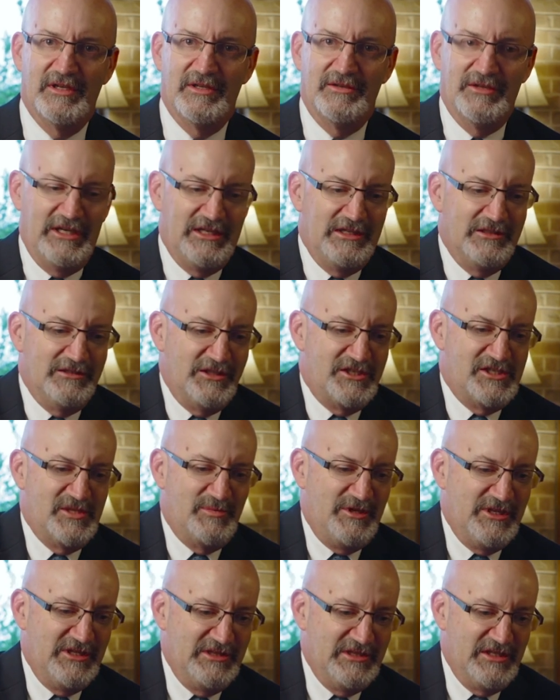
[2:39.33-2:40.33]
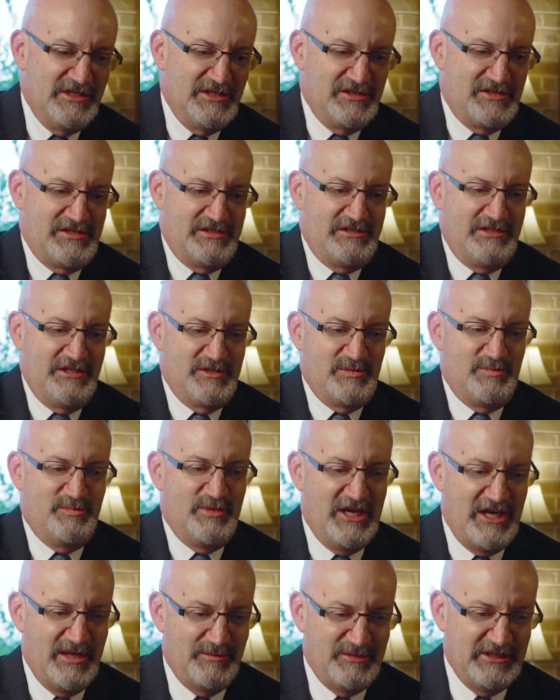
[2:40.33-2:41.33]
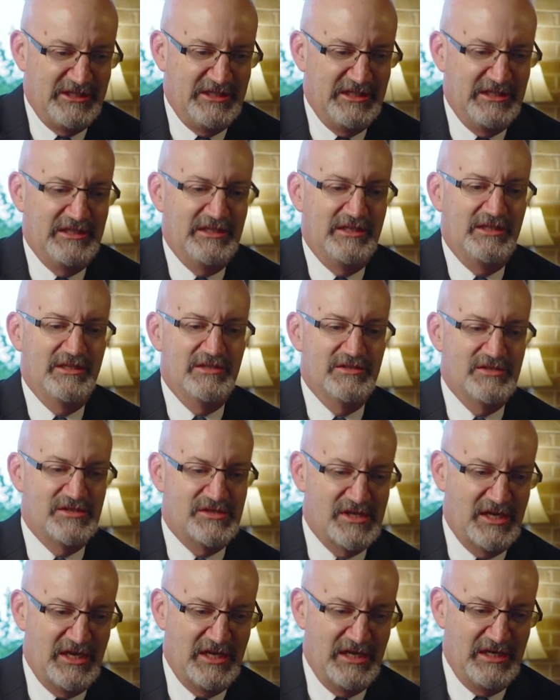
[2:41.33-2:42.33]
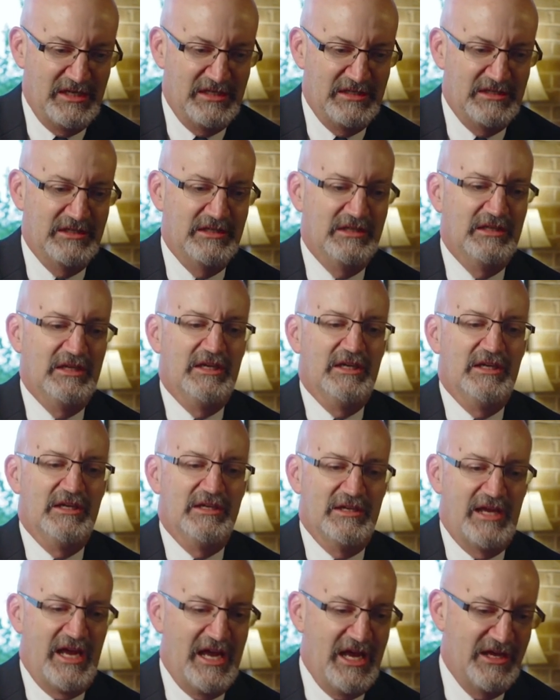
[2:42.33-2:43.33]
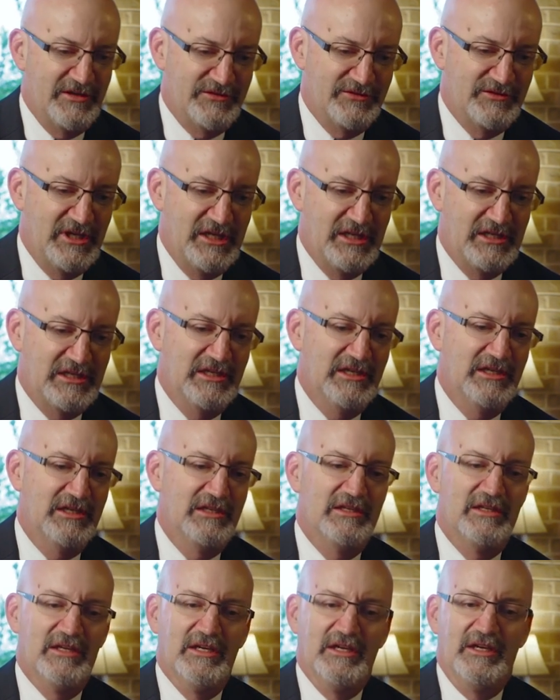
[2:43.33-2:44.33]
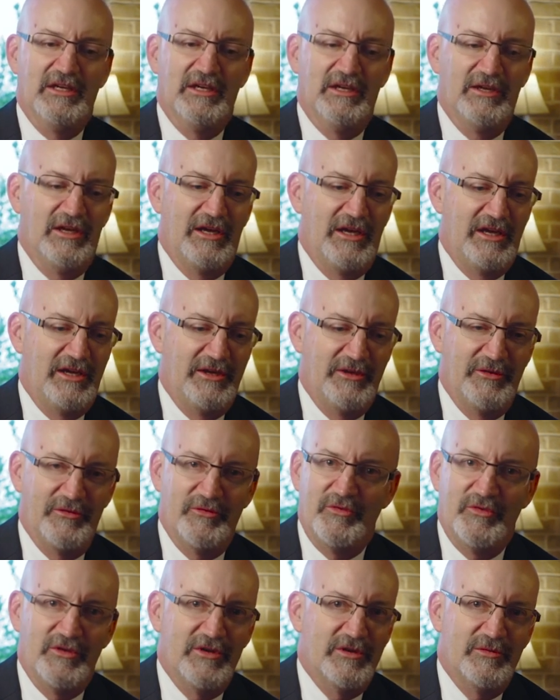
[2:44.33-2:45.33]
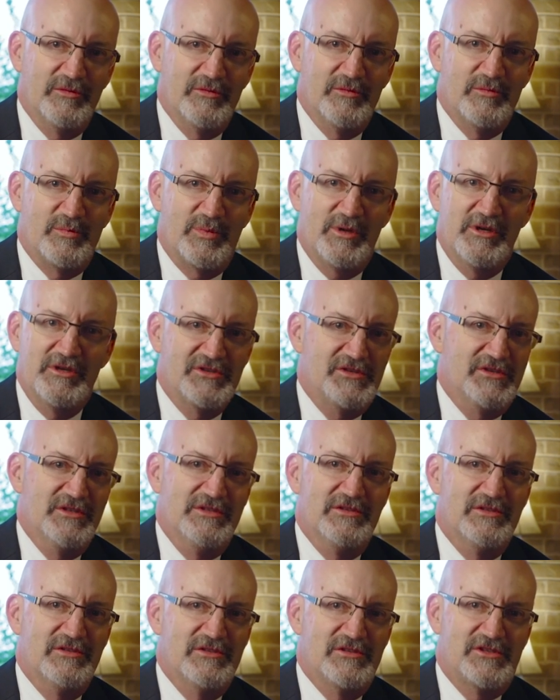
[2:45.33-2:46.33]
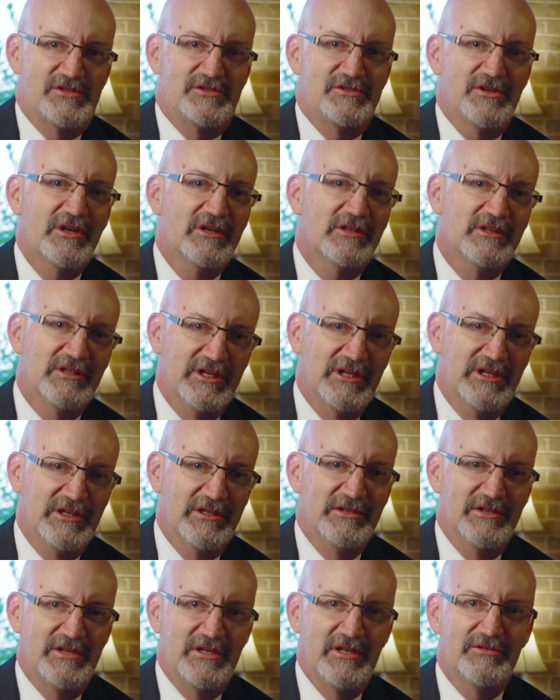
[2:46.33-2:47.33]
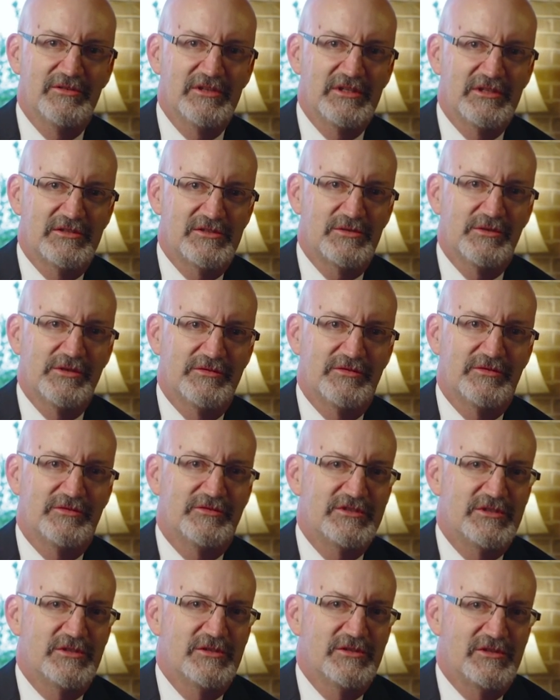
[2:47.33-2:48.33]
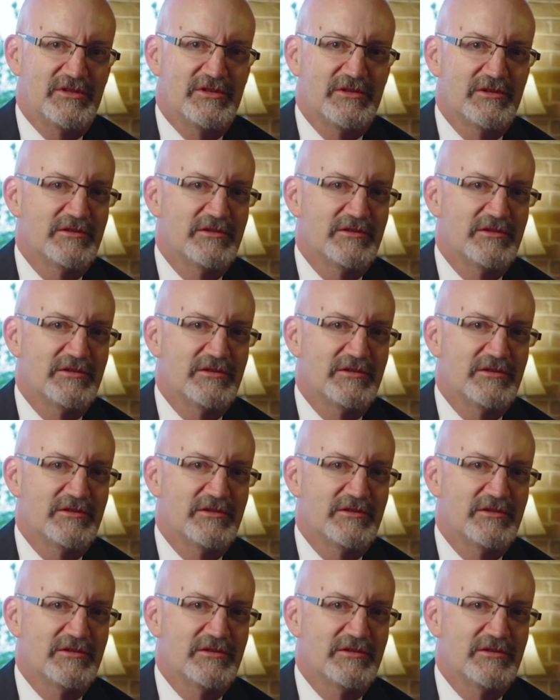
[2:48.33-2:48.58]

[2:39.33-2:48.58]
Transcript: Right? He looks upon this, this babbling, insane, half naked uh, um, person struggling, even sort of to